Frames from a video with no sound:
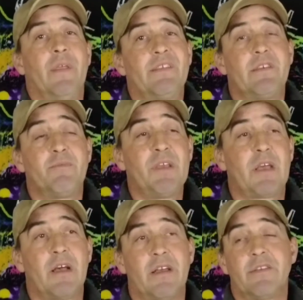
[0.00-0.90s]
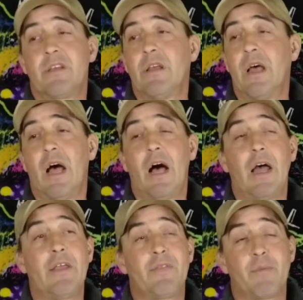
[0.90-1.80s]
This is because
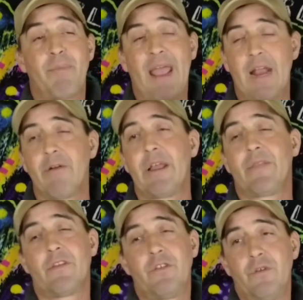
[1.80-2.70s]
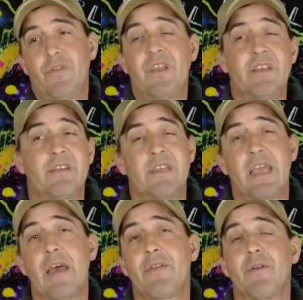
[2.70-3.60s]
they're pairing the two things
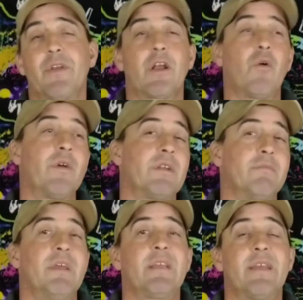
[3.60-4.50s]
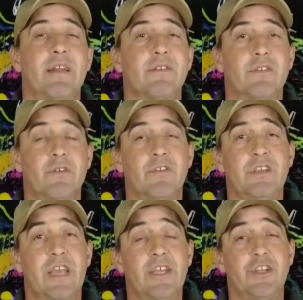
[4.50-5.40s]
together. They're going to make that
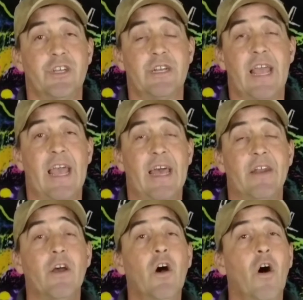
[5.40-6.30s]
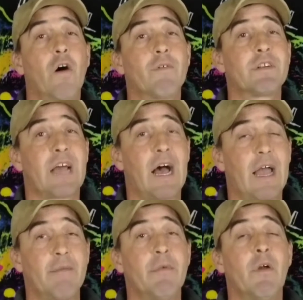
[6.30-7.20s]
association, and over
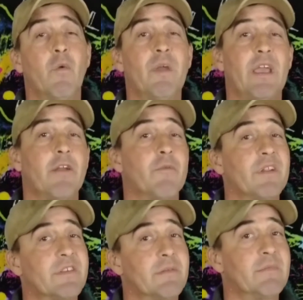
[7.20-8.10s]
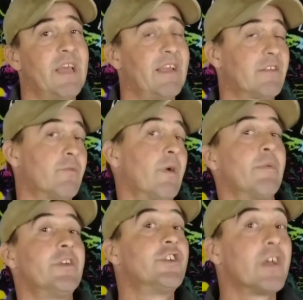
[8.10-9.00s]
time we can run some tests
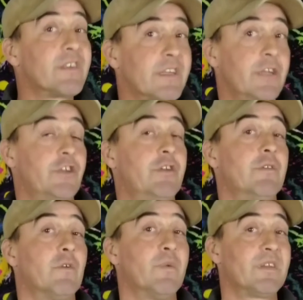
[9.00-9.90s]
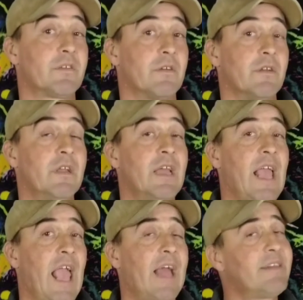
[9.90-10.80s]
where we just issue the whistle
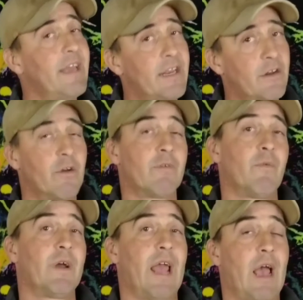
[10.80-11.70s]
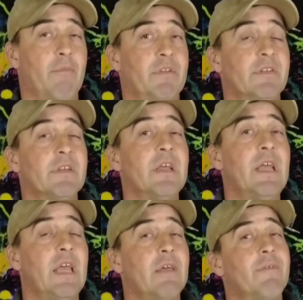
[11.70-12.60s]
and take note of what happens.
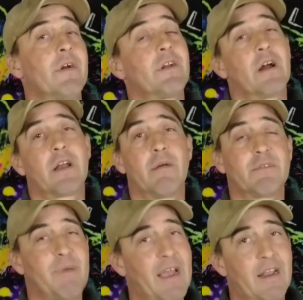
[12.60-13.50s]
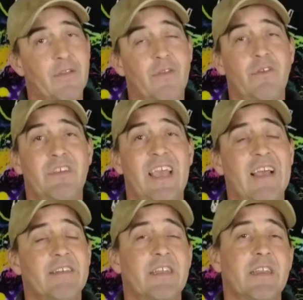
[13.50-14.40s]
If our dog comes back
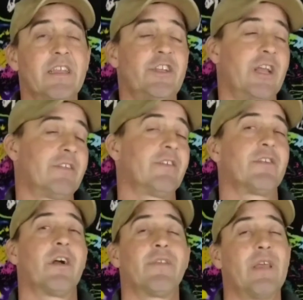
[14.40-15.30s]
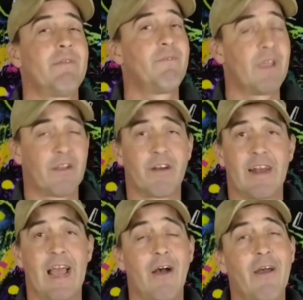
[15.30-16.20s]
enthusiastically, chances are they've
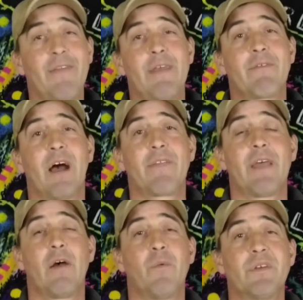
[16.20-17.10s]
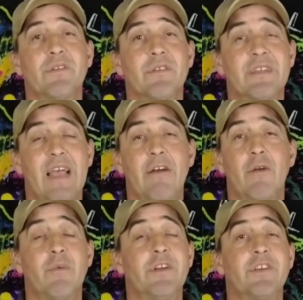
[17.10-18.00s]
figured it out and they've got that whistle
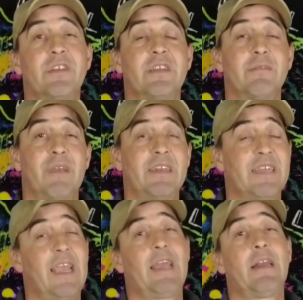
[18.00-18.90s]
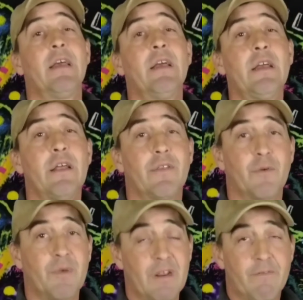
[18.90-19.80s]
down, and we just need to maintain
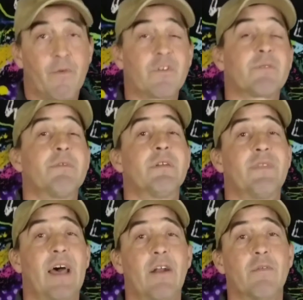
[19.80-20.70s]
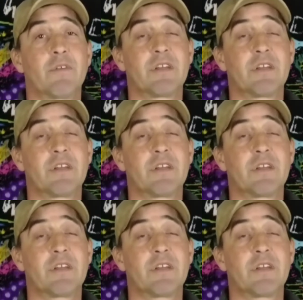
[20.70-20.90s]
the reinforcement of that